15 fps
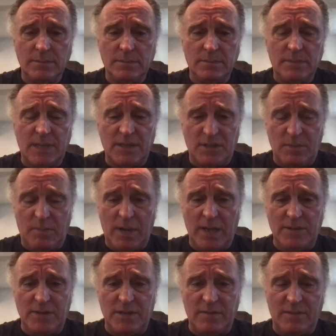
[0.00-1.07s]
tested
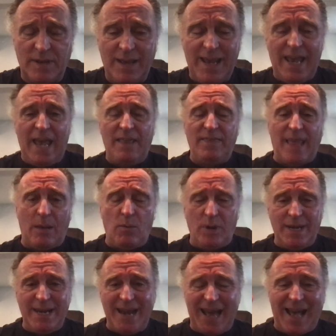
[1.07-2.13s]
positive. They would
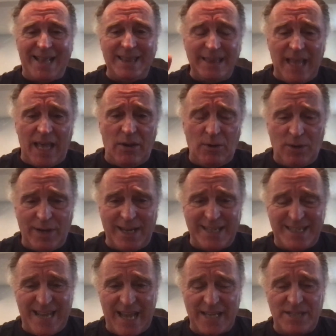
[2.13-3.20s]
not let her get
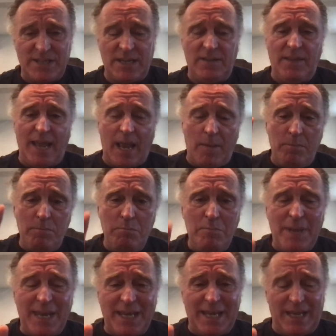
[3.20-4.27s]
tested. They
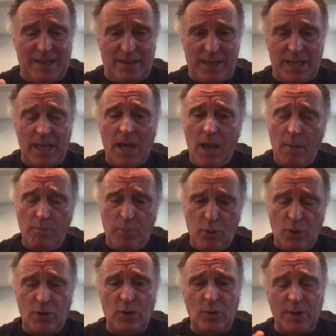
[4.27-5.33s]
immediately
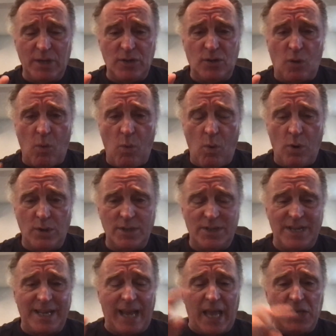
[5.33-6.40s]
put her into
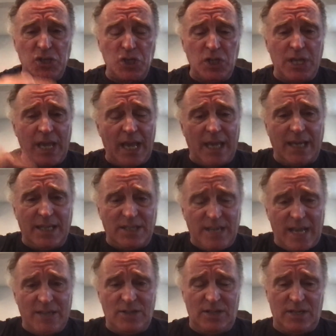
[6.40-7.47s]
quarantine and she can't get
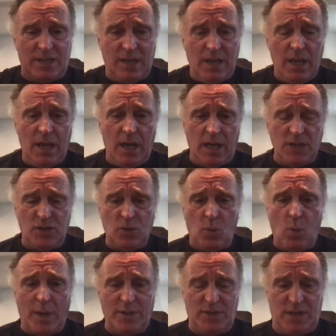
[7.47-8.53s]
tested until
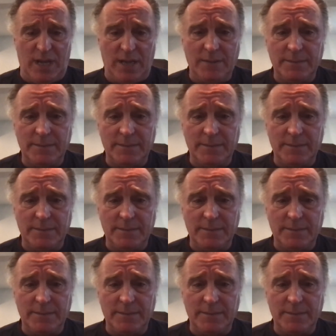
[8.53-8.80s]
Wednesday.